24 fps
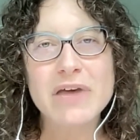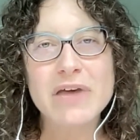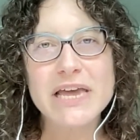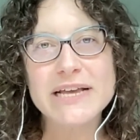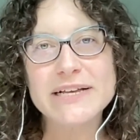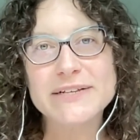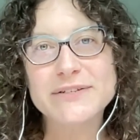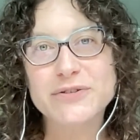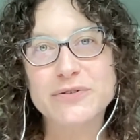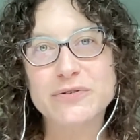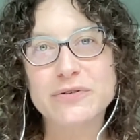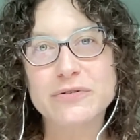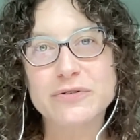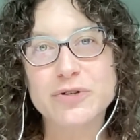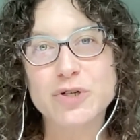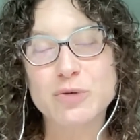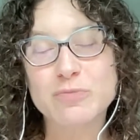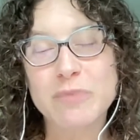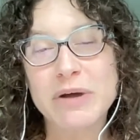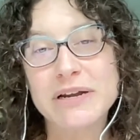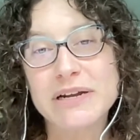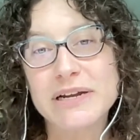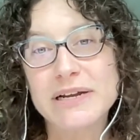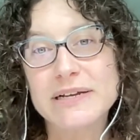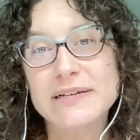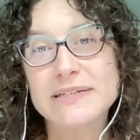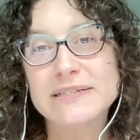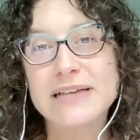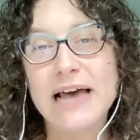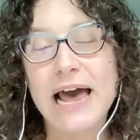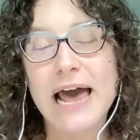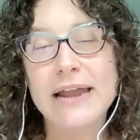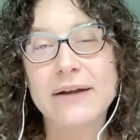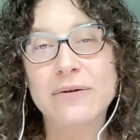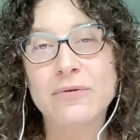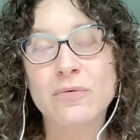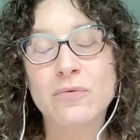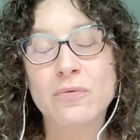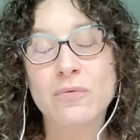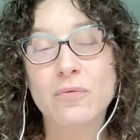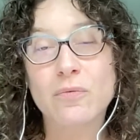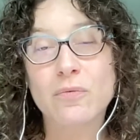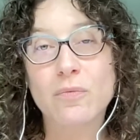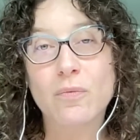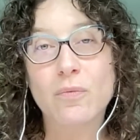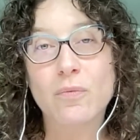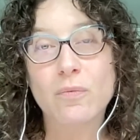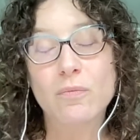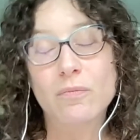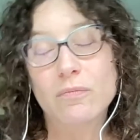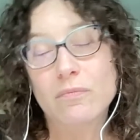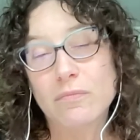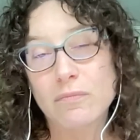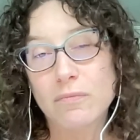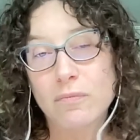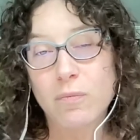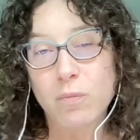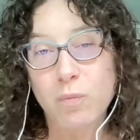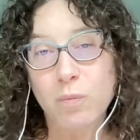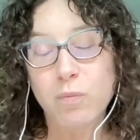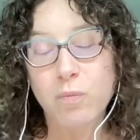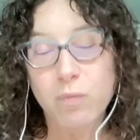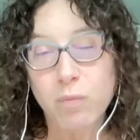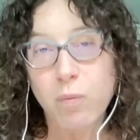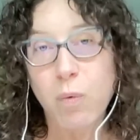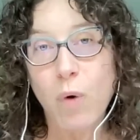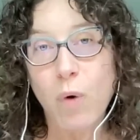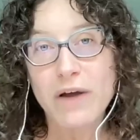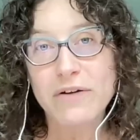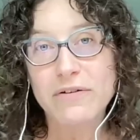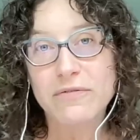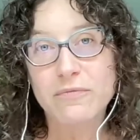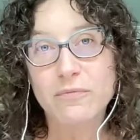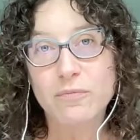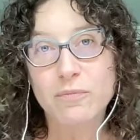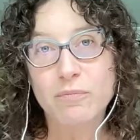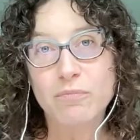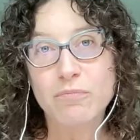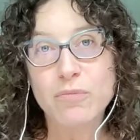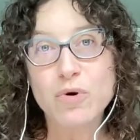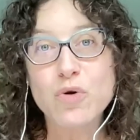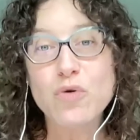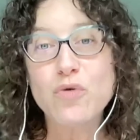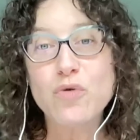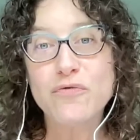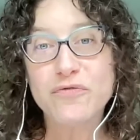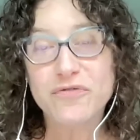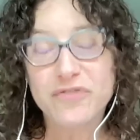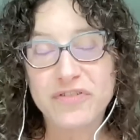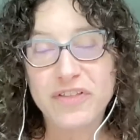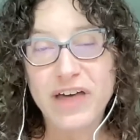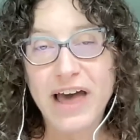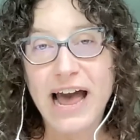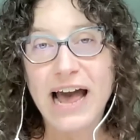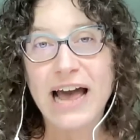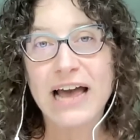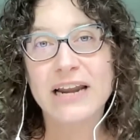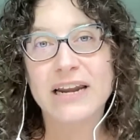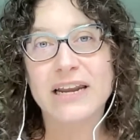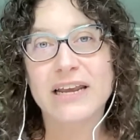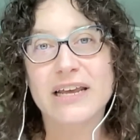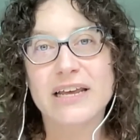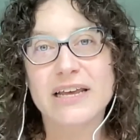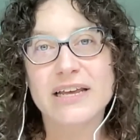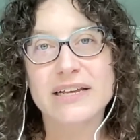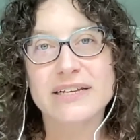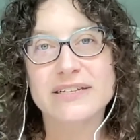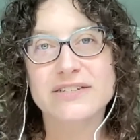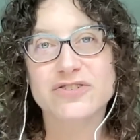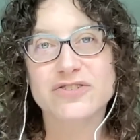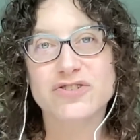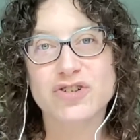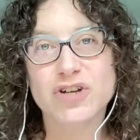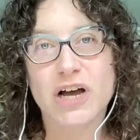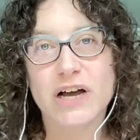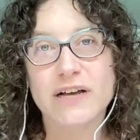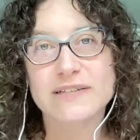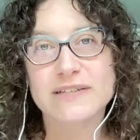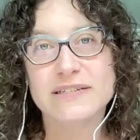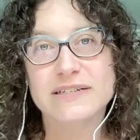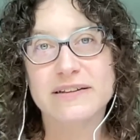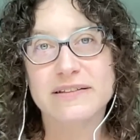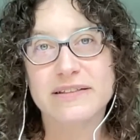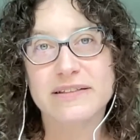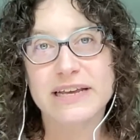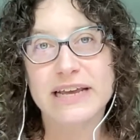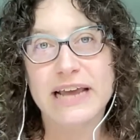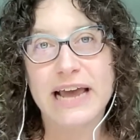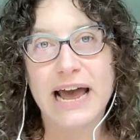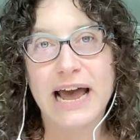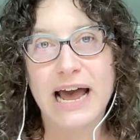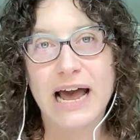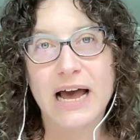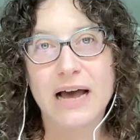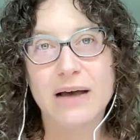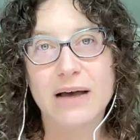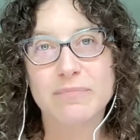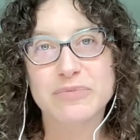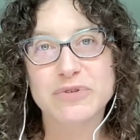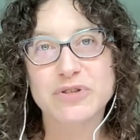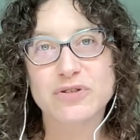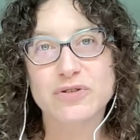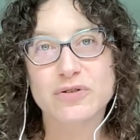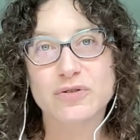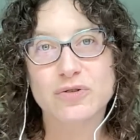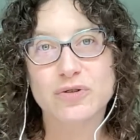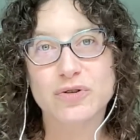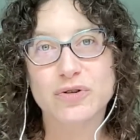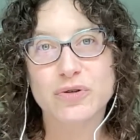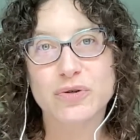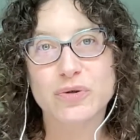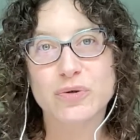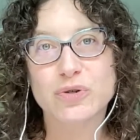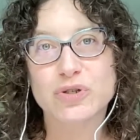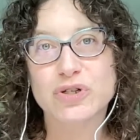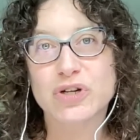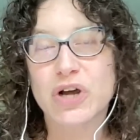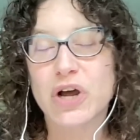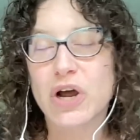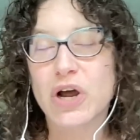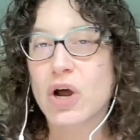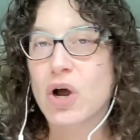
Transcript: is tremendous. And what moved that is just the absolute